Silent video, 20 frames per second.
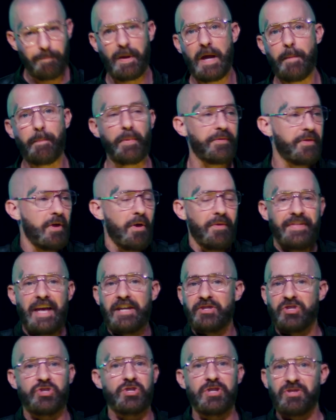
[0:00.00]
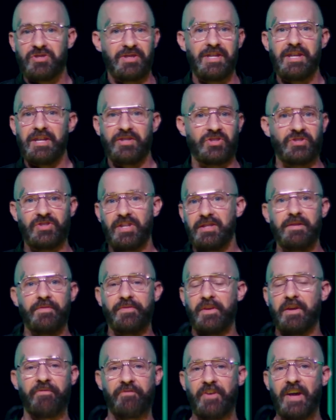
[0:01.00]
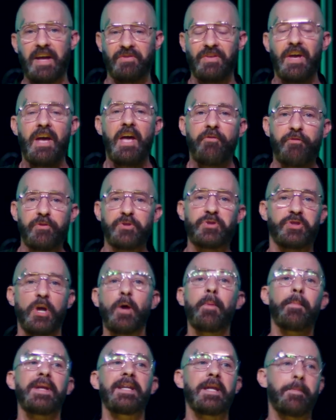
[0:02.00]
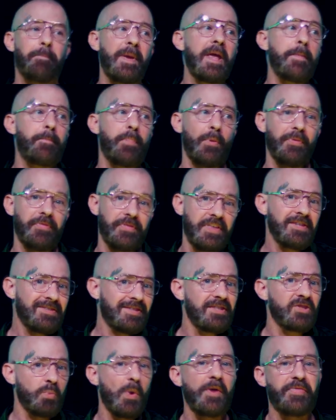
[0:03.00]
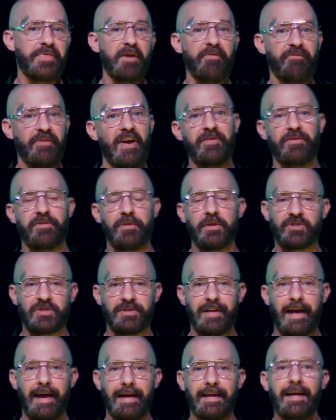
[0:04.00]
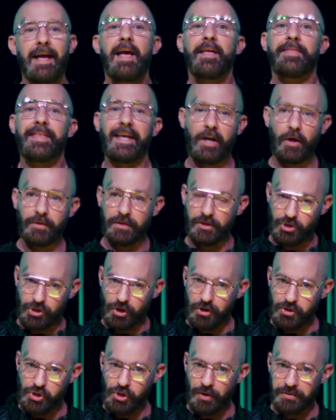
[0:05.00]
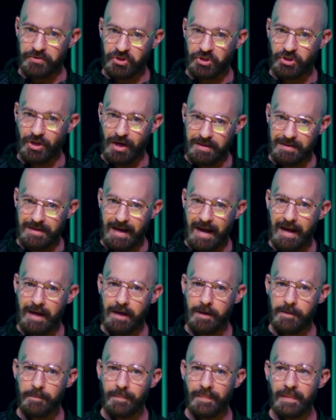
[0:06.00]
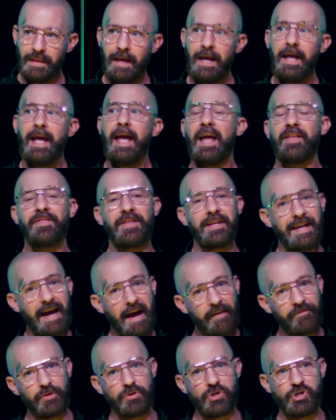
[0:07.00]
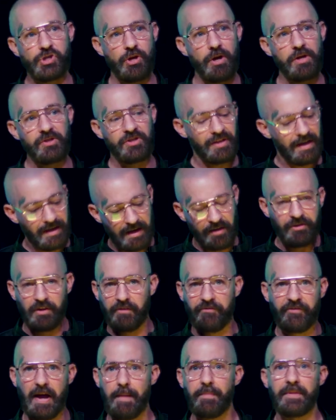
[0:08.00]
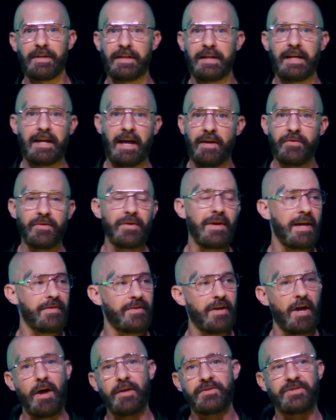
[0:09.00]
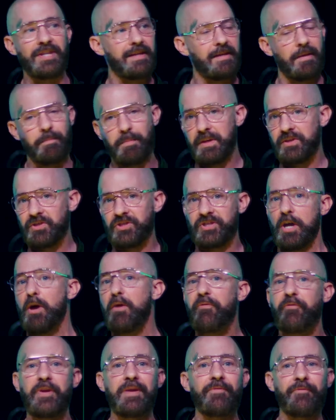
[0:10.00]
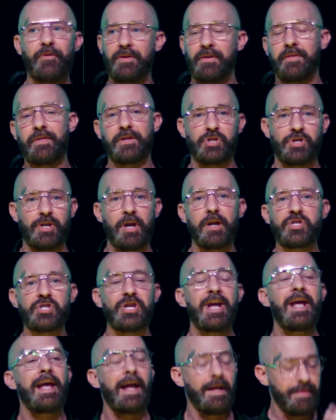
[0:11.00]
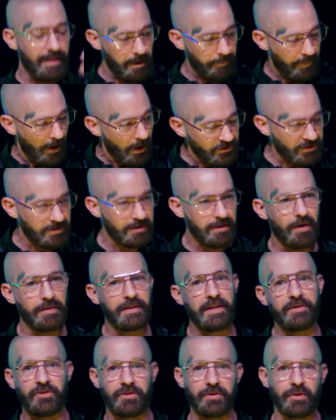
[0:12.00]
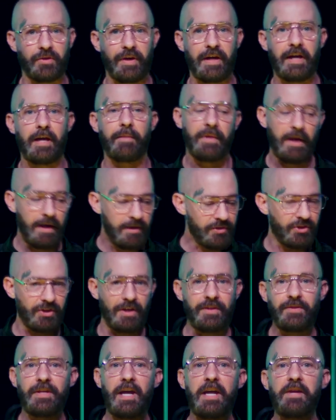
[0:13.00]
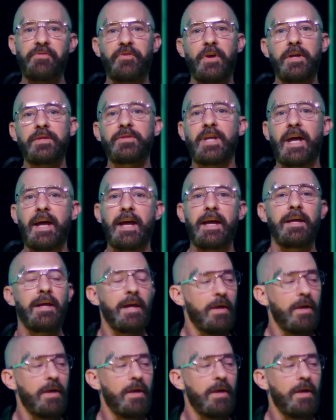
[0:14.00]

people, though, that's just the extent of their faith. For so many people, this is what their faith looks like. They go to church on Sunday. And then after church, they get their family together and they all take a big selfie in front of the church and they post it on Instagram Sunday fun day,